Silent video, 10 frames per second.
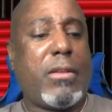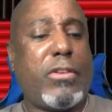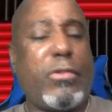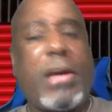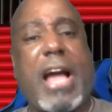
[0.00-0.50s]

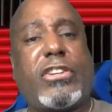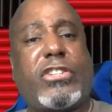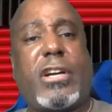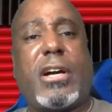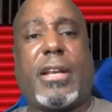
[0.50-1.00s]
you guys
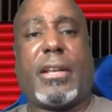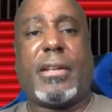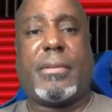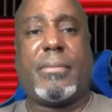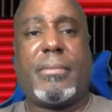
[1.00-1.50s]
shun
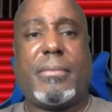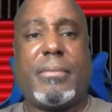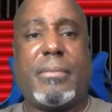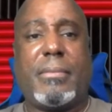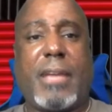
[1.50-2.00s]

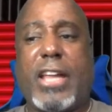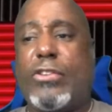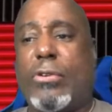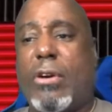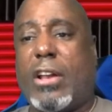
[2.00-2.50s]

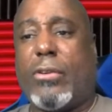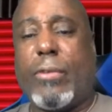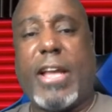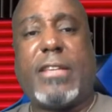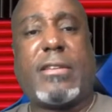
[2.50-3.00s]
and you call it
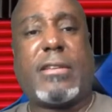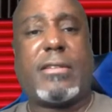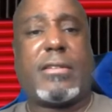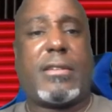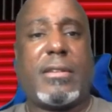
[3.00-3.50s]

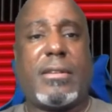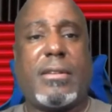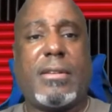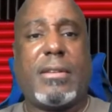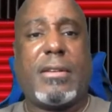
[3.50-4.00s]
racist,
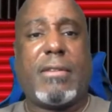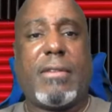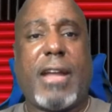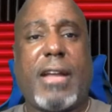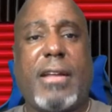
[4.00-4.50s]

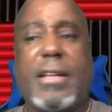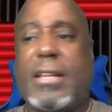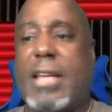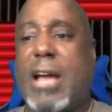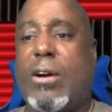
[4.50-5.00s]
right?
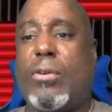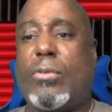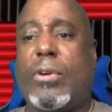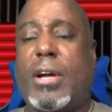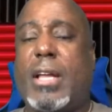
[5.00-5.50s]

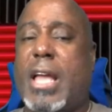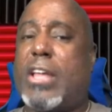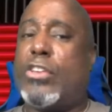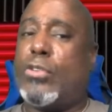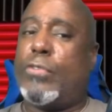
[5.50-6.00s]
Now,
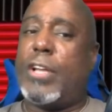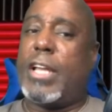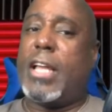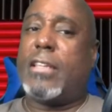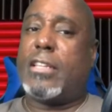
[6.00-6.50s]
again, you
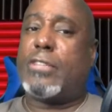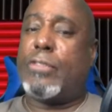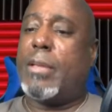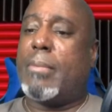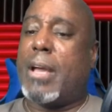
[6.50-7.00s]
forget this
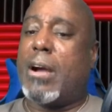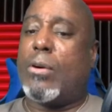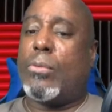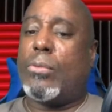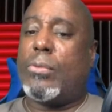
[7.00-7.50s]

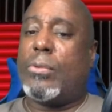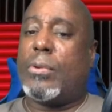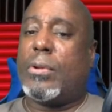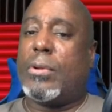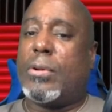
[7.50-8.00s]
female
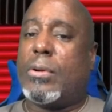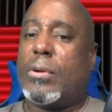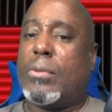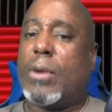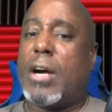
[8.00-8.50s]

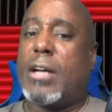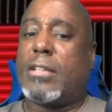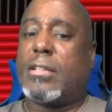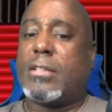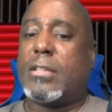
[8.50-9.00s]

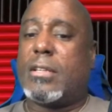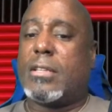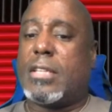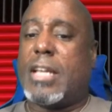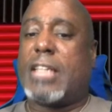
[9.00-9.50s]
was
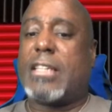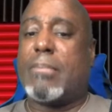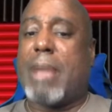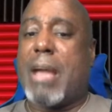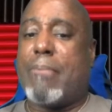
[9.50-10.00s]

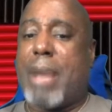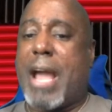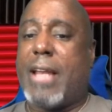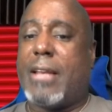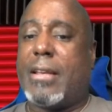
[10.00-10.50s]
selected by
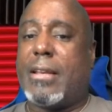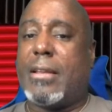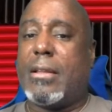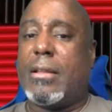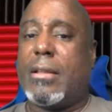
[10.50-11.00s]
Biden,
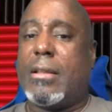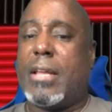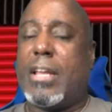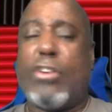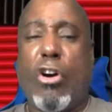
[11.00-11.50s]

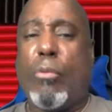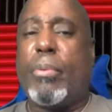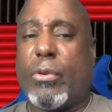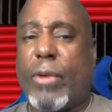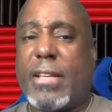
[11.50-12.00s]
an
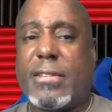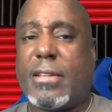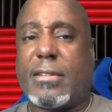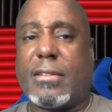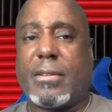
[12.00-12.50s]
open
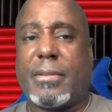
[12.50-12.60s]
racist.